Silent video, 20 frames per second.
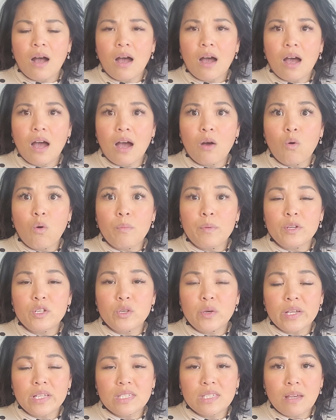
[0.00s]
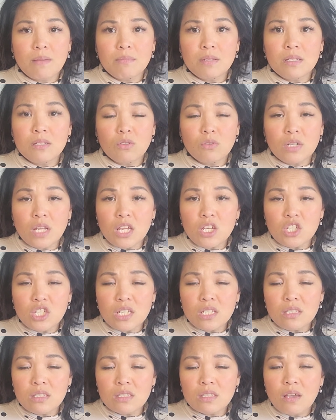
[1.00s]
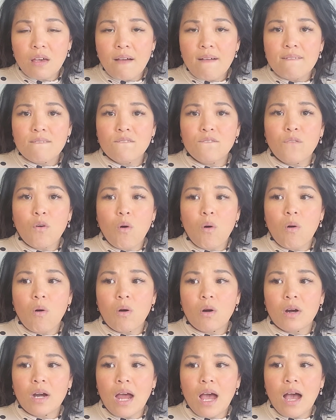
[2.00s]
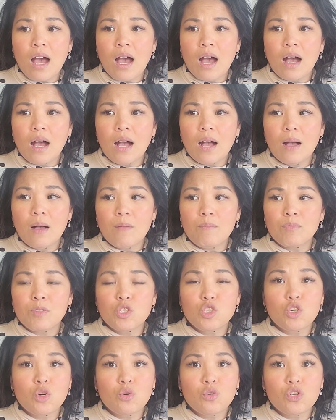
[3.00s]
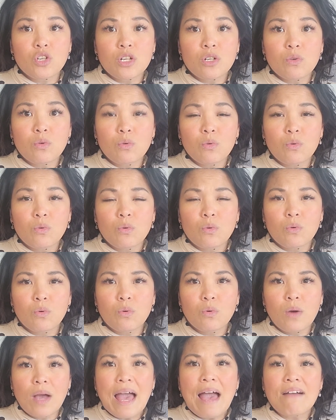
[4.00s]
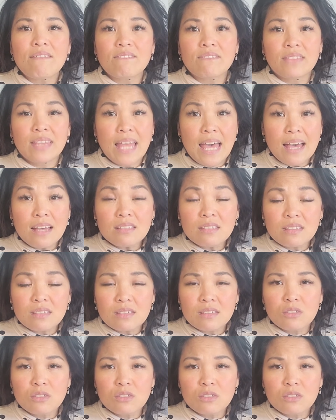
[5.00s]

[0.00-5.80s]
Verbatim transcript: are open to accepting donations for um, children who have less.